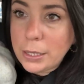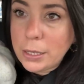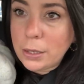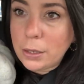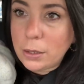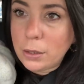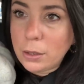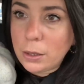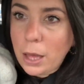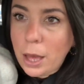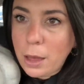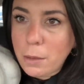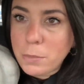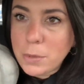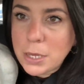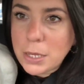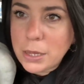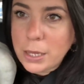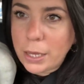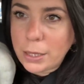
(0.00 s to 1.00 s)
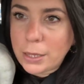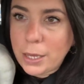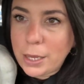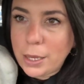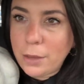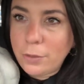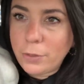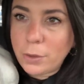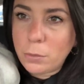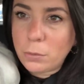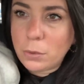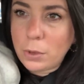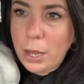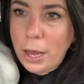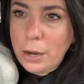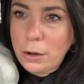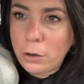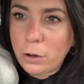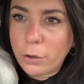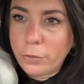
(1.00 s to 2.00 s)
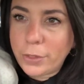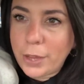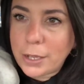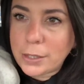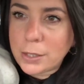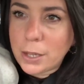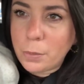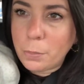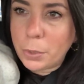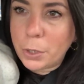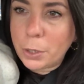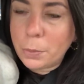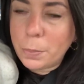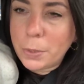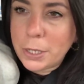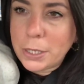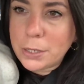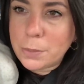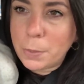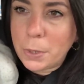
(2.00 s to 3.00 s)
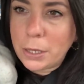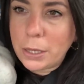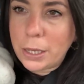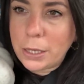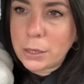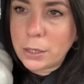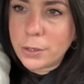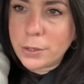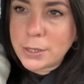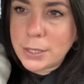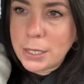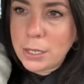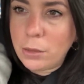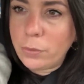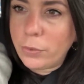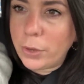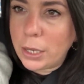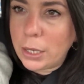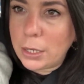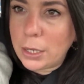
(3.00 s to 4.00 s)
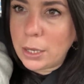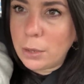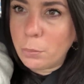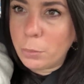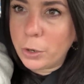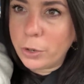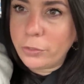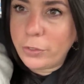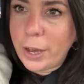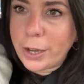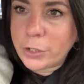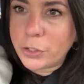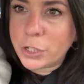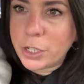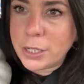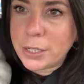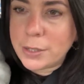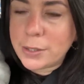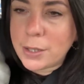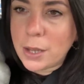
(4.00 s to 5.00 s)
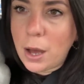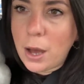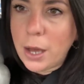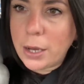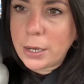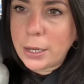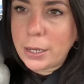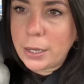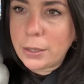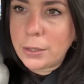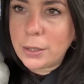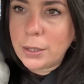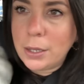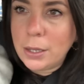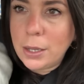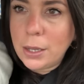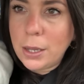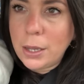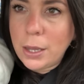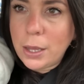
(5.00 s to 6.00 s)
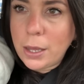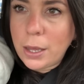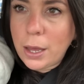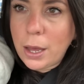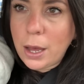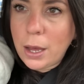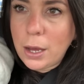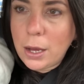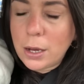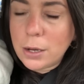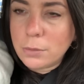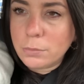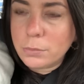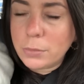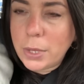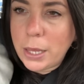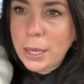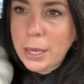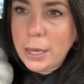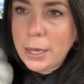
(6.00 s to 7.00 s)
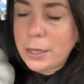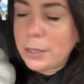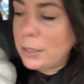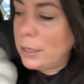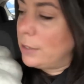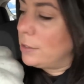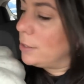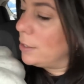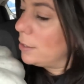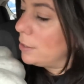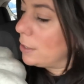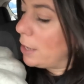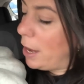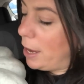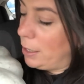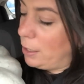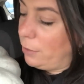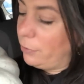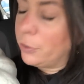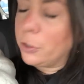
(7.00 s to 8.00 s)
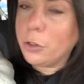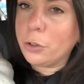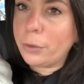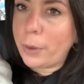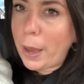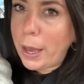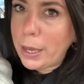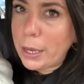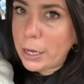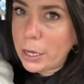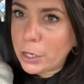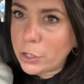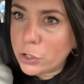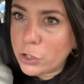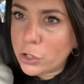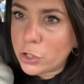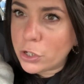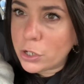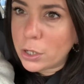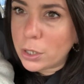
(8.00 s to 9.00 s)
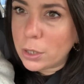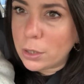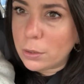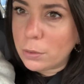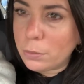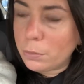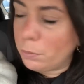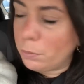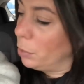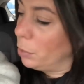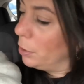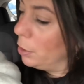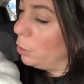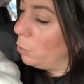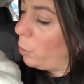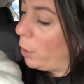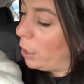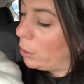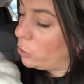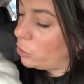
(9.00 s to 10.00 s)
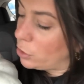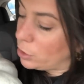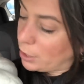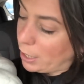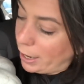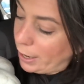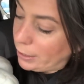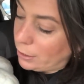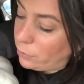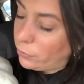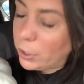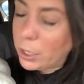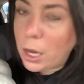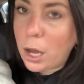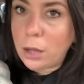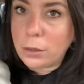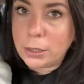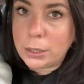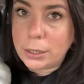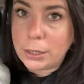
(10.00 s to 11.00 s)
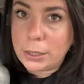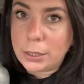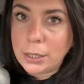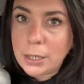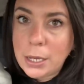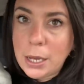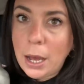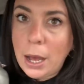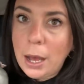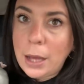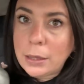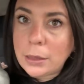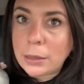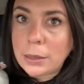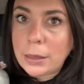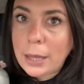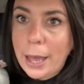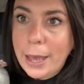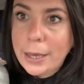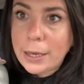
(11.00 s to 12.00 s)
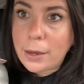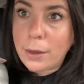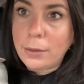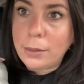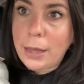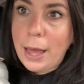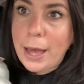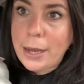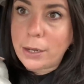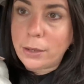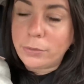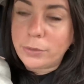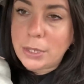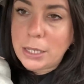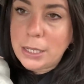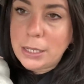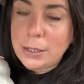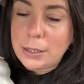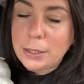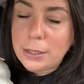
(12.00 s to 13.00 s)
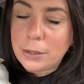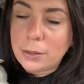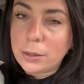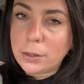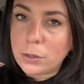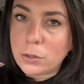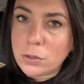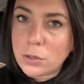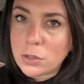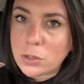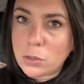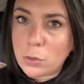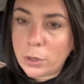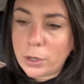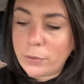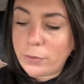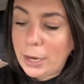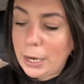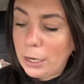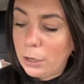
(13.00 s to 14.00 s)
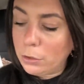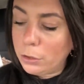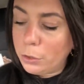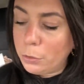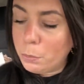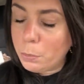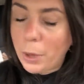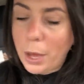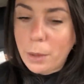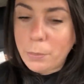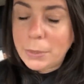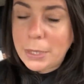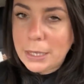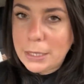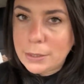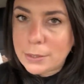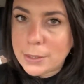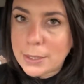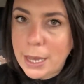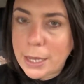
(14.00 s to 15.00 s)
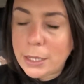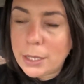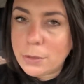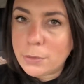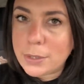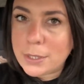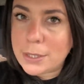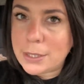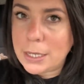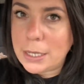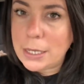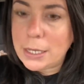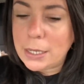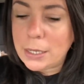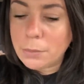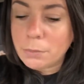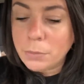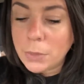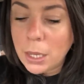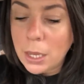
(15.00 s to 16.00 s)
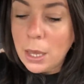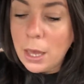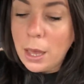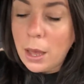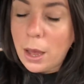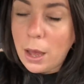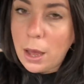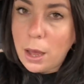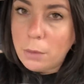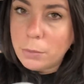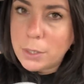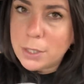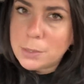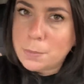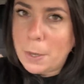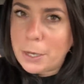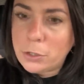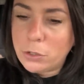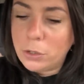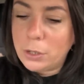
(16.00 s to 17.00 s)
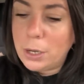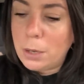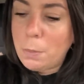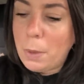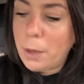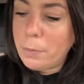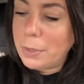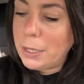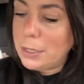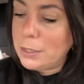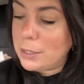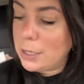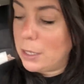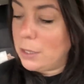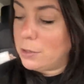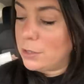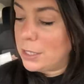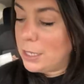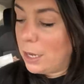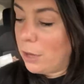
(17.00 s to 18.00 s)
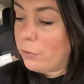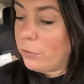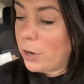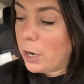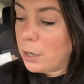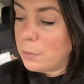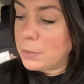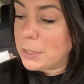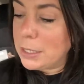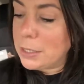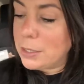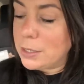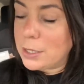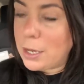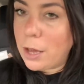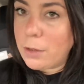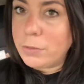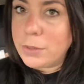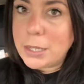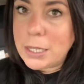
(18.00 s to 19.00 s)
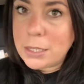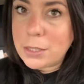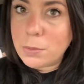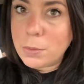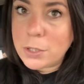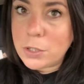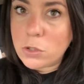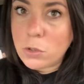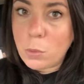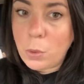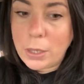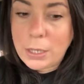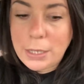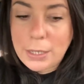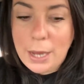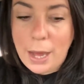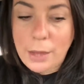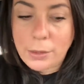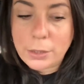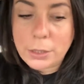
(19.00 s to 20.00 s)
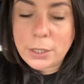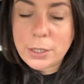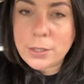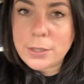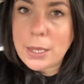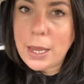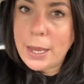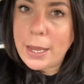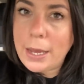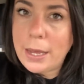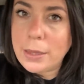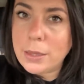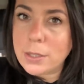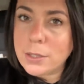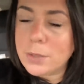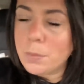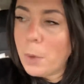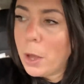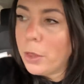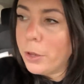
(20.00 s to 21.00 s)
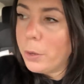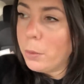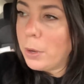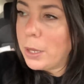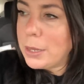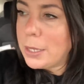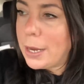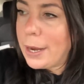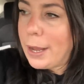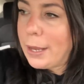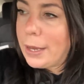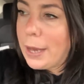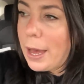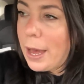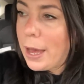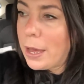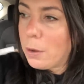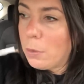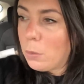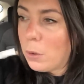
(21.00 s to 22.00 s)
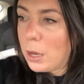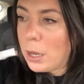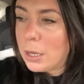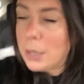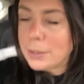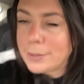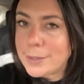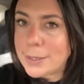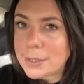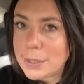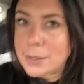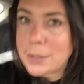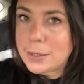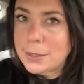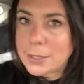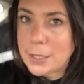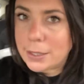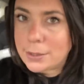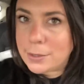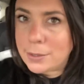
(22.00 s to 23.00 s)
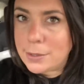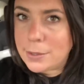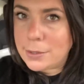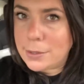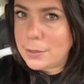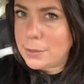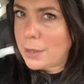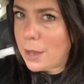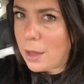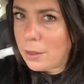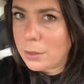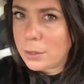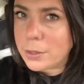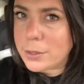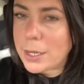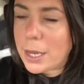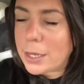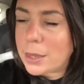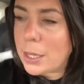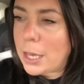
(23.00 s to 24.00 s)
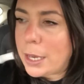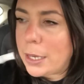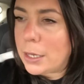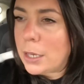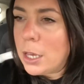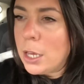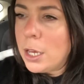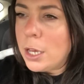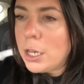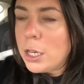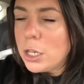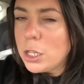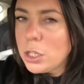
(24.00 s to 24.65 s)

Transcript: It, I mean, like they even, I don't know if that's on purpose, but like there's even imperfections on it. Um, and it's this kind of grayish, bluish kind of a color, like a lot of the sort of heirloom pumpkins that you see, uh, the specialty pumpkins that you see at farms and stuff. This was twenty dollars and the smaller one that I got was six dollars, I think.